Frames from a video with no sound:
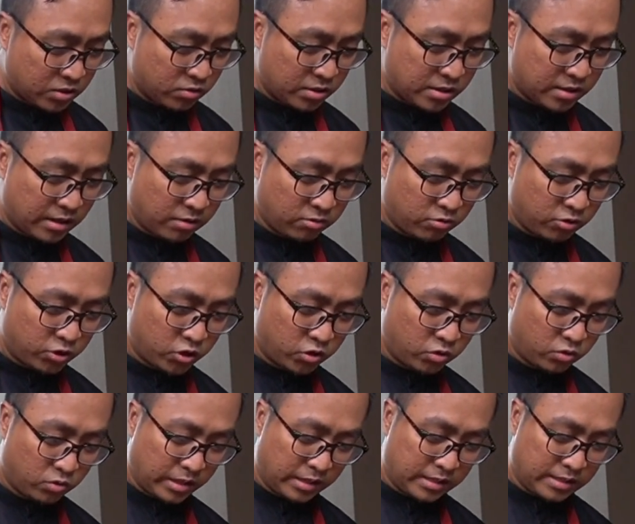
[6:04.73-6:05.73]
to start to
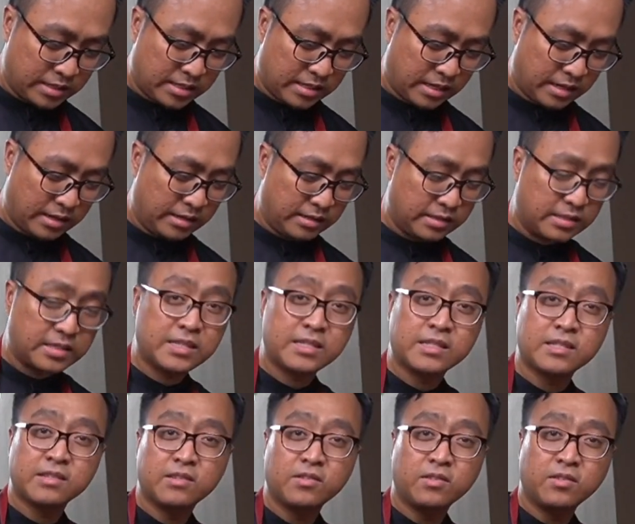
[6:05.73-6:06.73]
show at the
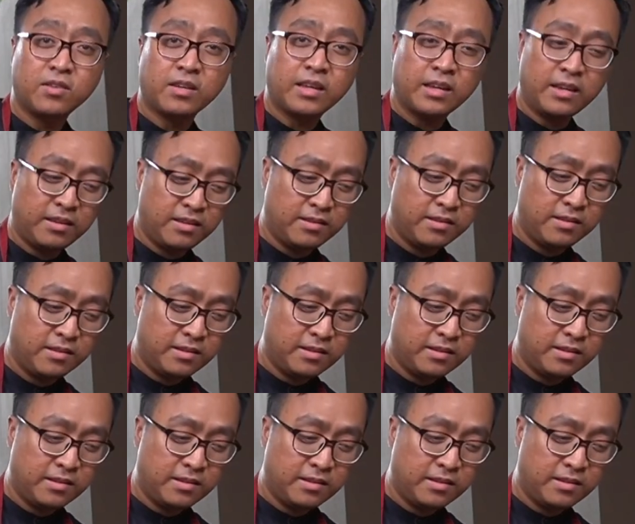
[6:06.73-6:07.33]
sides, okay?